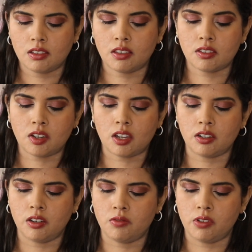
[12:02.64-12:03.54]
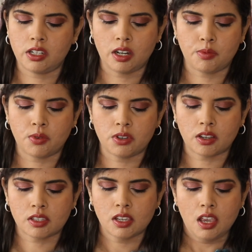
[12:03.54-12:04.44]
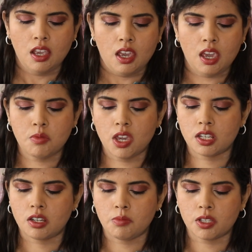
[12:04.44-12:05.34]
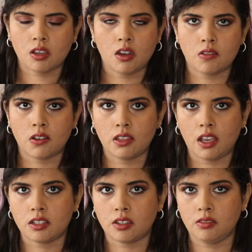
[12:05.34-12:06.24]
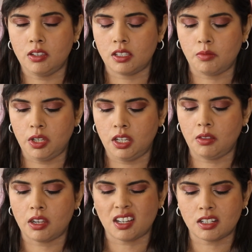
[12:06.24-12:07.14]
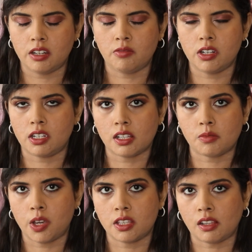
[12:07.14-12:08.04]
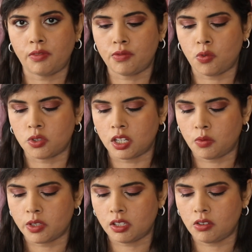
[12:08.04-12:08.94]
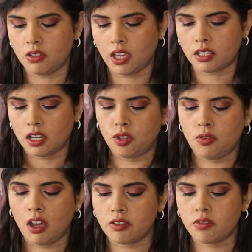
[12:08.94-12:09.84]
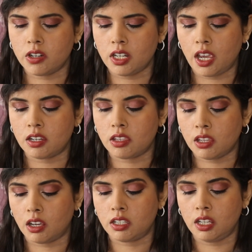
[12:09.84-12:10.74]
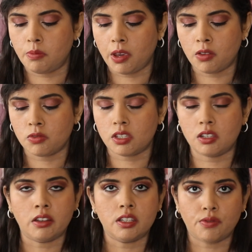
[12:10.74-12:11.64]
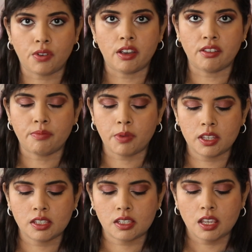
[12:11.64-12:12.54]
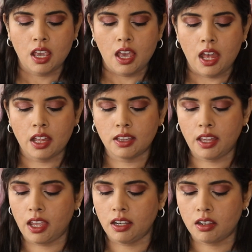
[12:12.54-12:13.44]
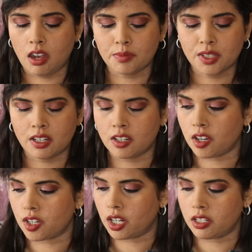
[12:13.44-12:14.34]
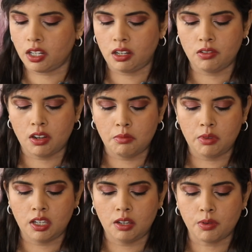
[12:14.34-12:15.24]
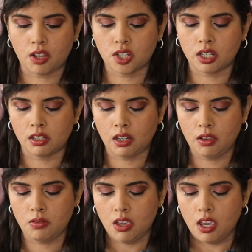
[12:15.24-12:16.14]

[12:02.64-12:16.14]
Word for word: the standalone retail products, ABH mascara, that is a mini that actually retails by itself at 14 quid. So you get 230 pounds 95 pence. And then comes the Natasha Denona mini blush and glow.